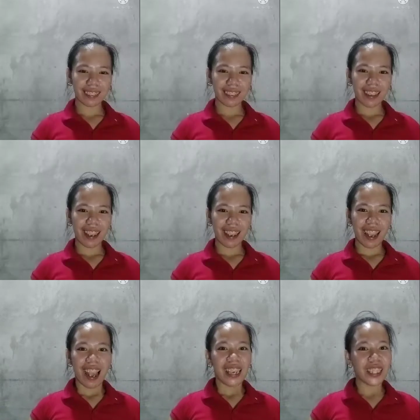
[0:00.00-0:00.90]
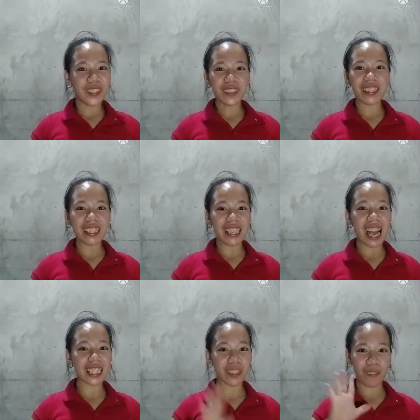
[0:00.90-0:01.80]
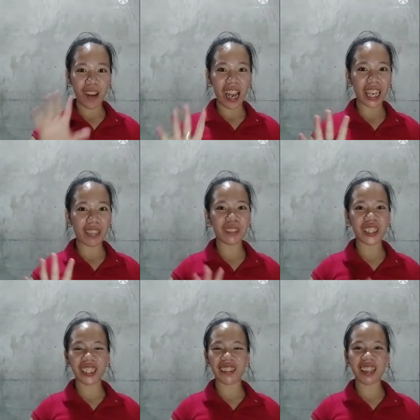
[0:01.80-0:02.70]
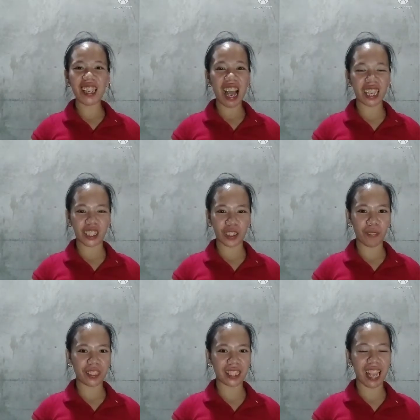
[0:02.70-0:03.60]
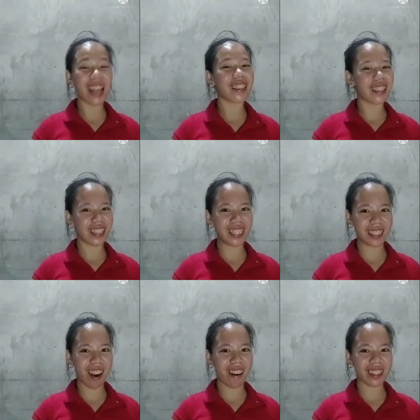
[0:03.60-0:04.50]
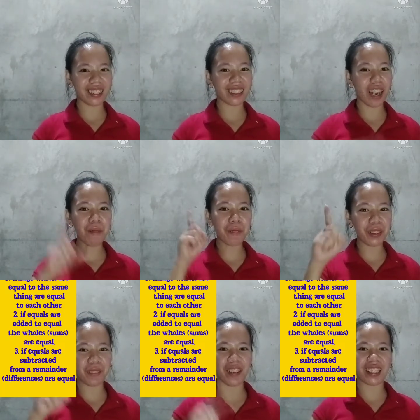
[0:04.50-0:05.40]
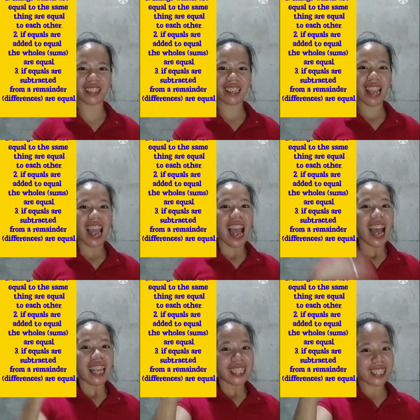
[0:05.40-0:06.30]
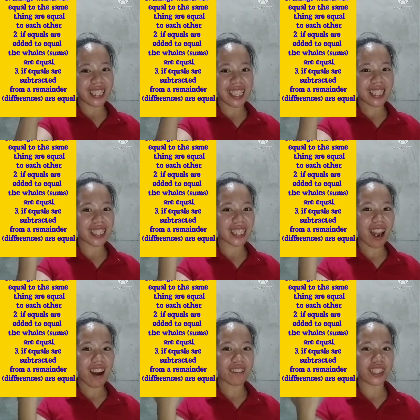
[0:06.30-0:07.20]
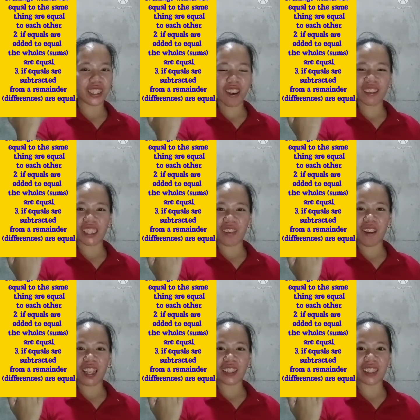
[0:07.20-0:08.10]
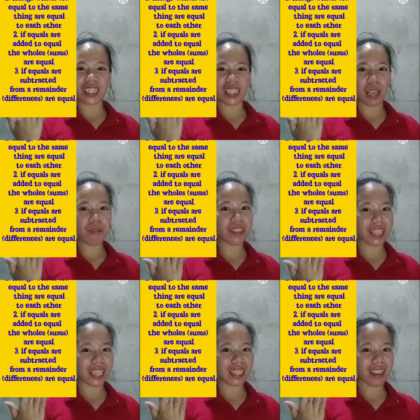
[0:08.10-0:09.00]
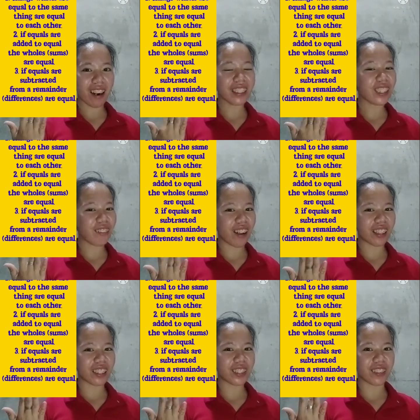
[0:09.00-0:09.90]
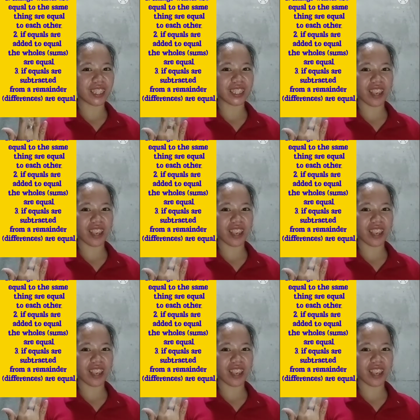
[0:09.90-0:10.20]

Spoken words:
Euclid has five general axioms, and these are number one, things which are equal to the same thing are equal to each other.